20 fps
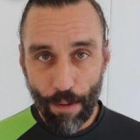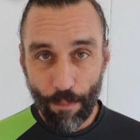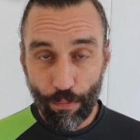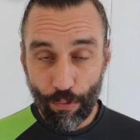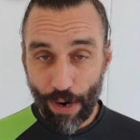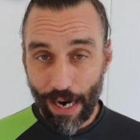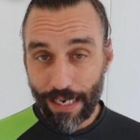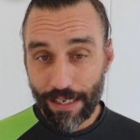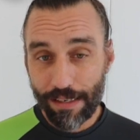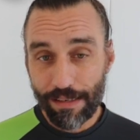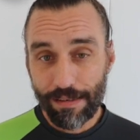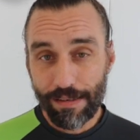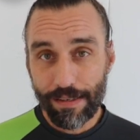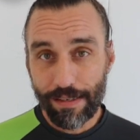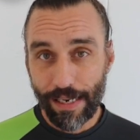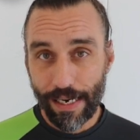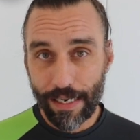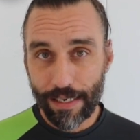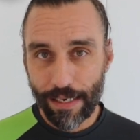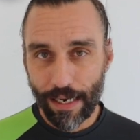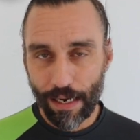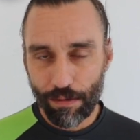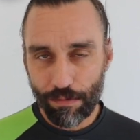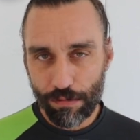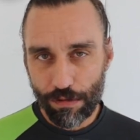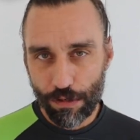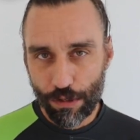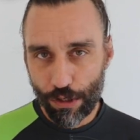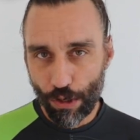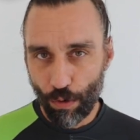Practice the
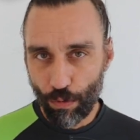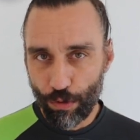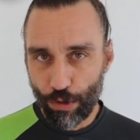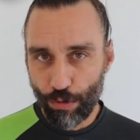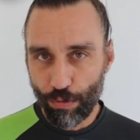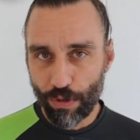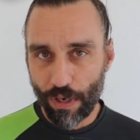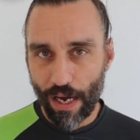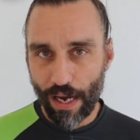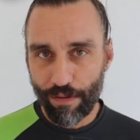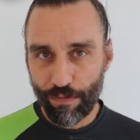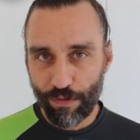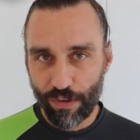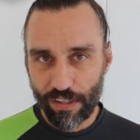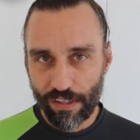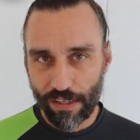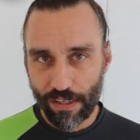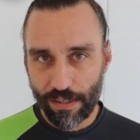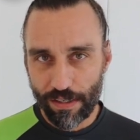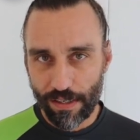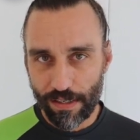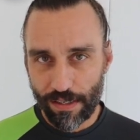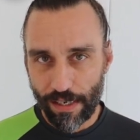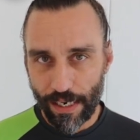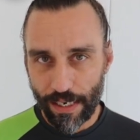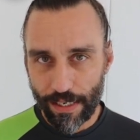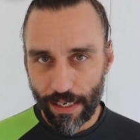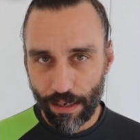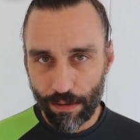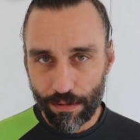takedowns, don't do live resistant
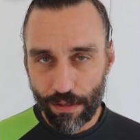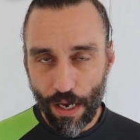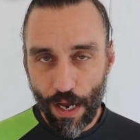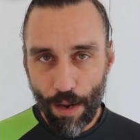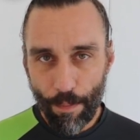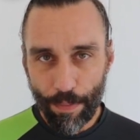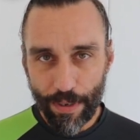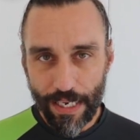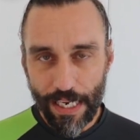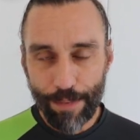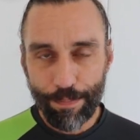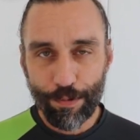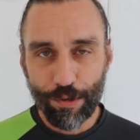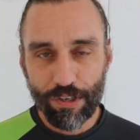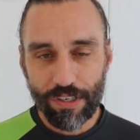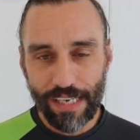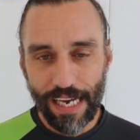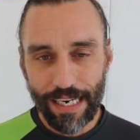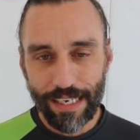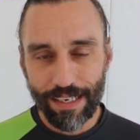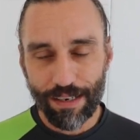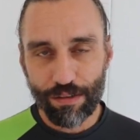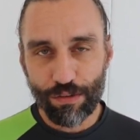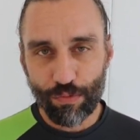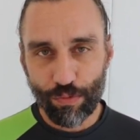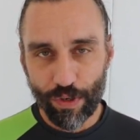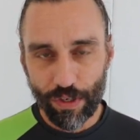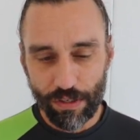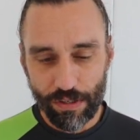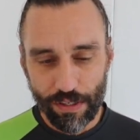takedowns, but keep your takedowns
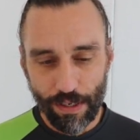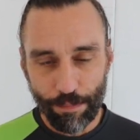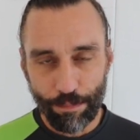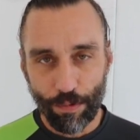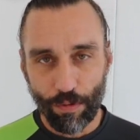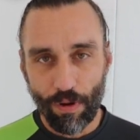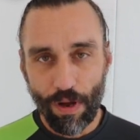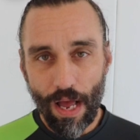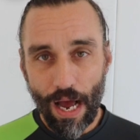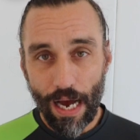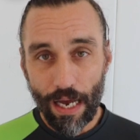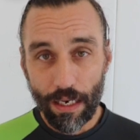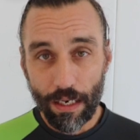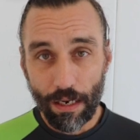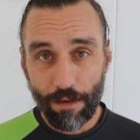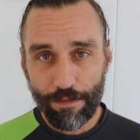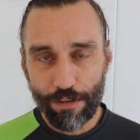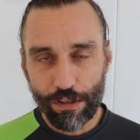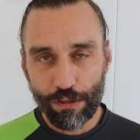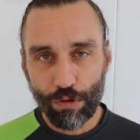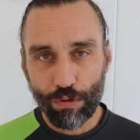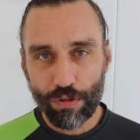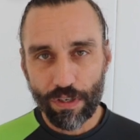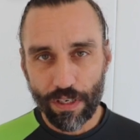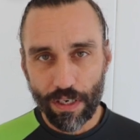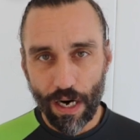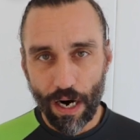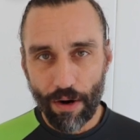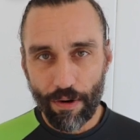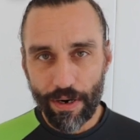real simple. I love a
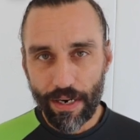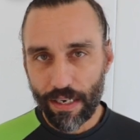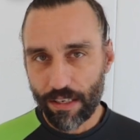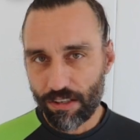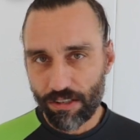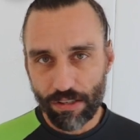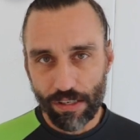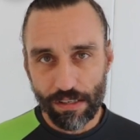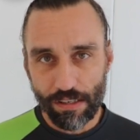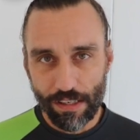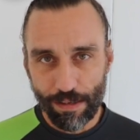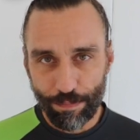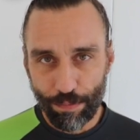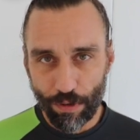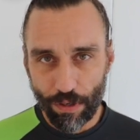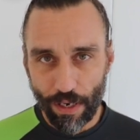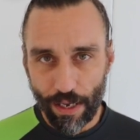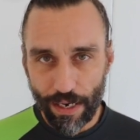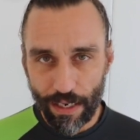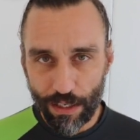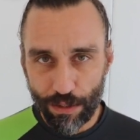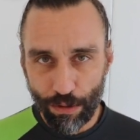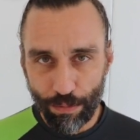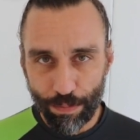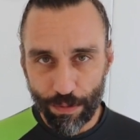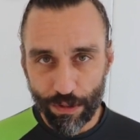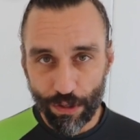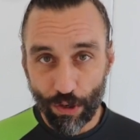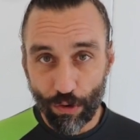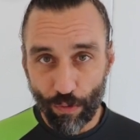soltagari, just a simple leg
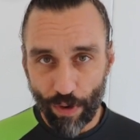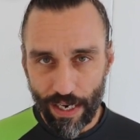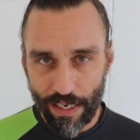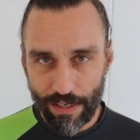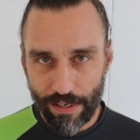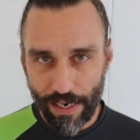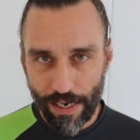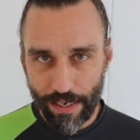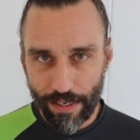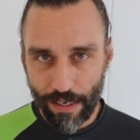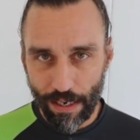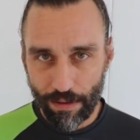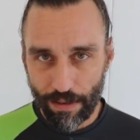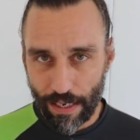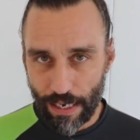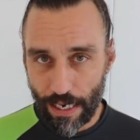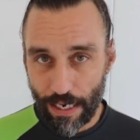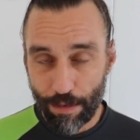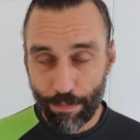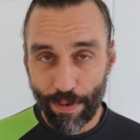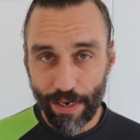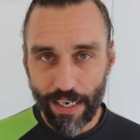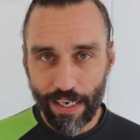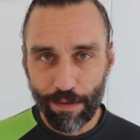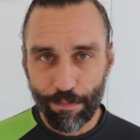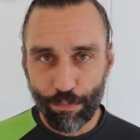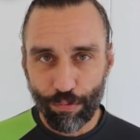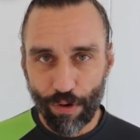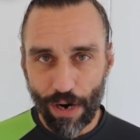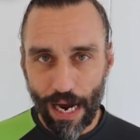sweep is a great takedown that anybody
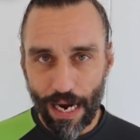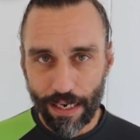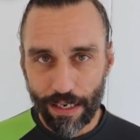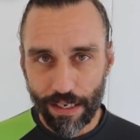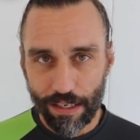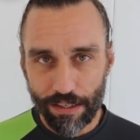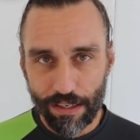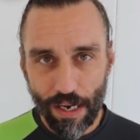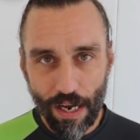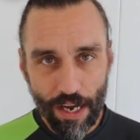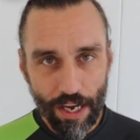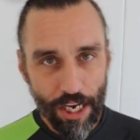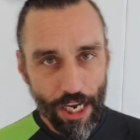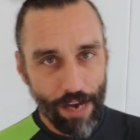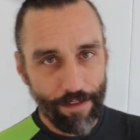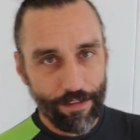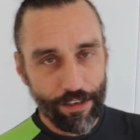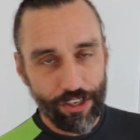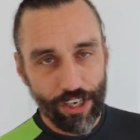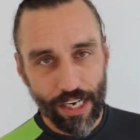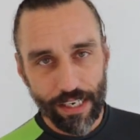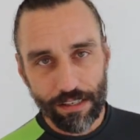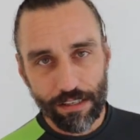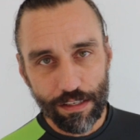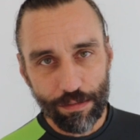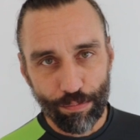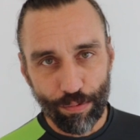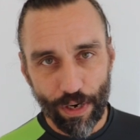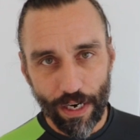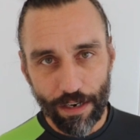can practice. You have a chance
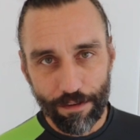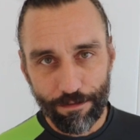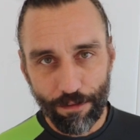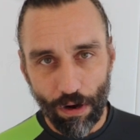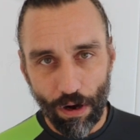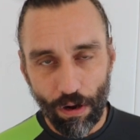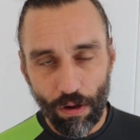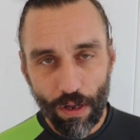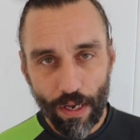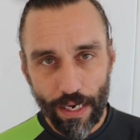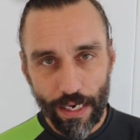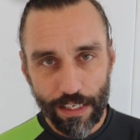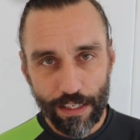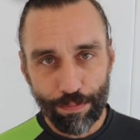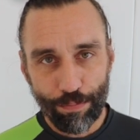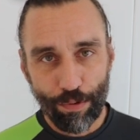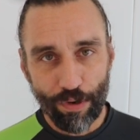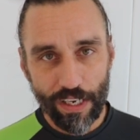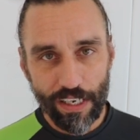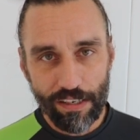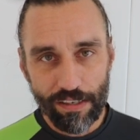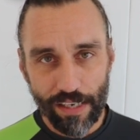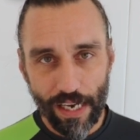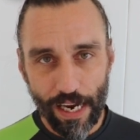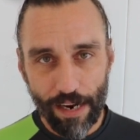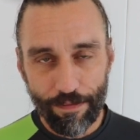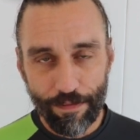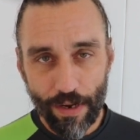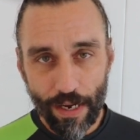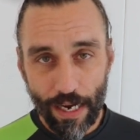to break fall, it's pretty
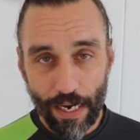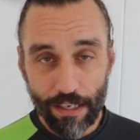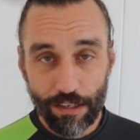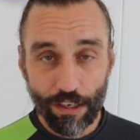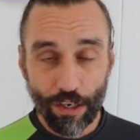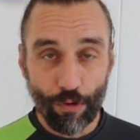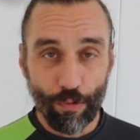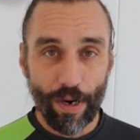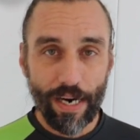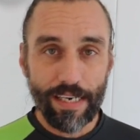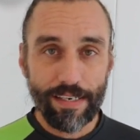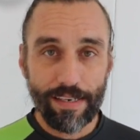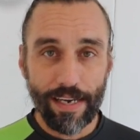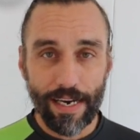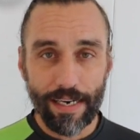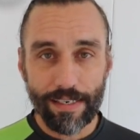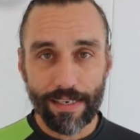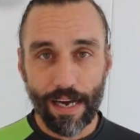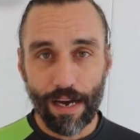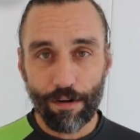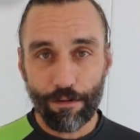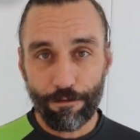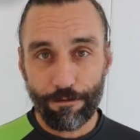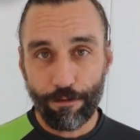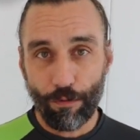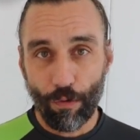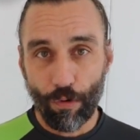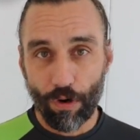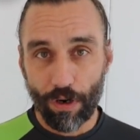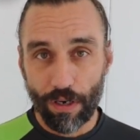safe. It's a great takedown
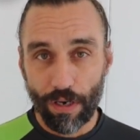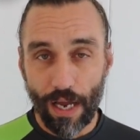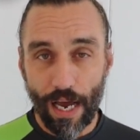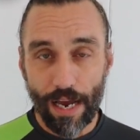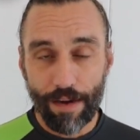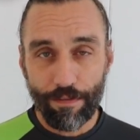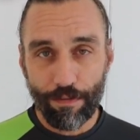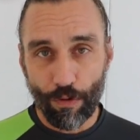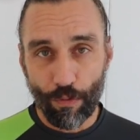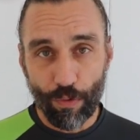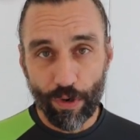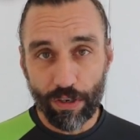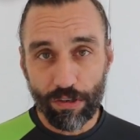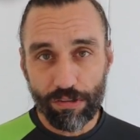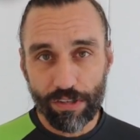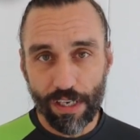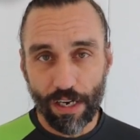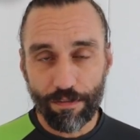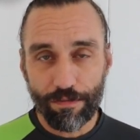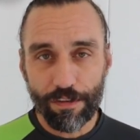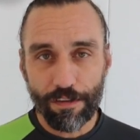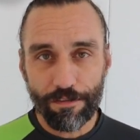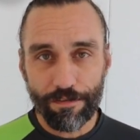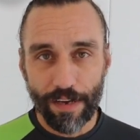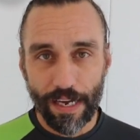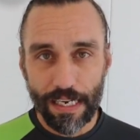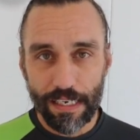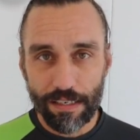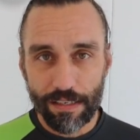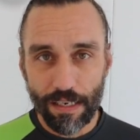for live or real
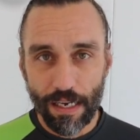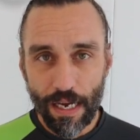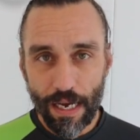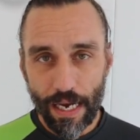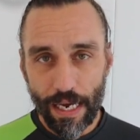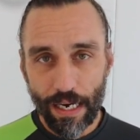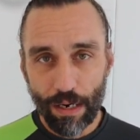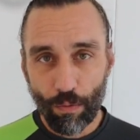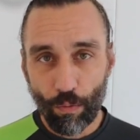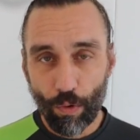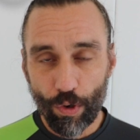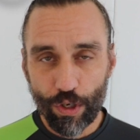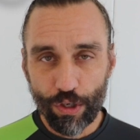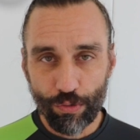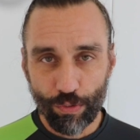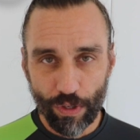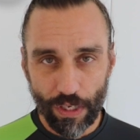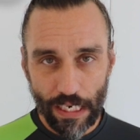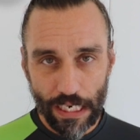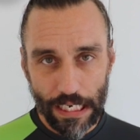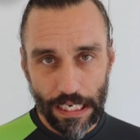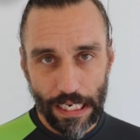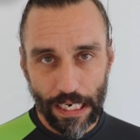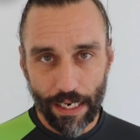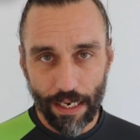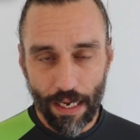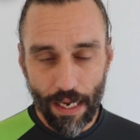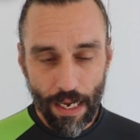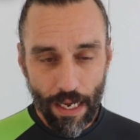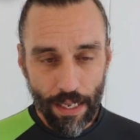self-defense, and it works really
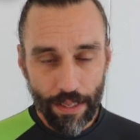good.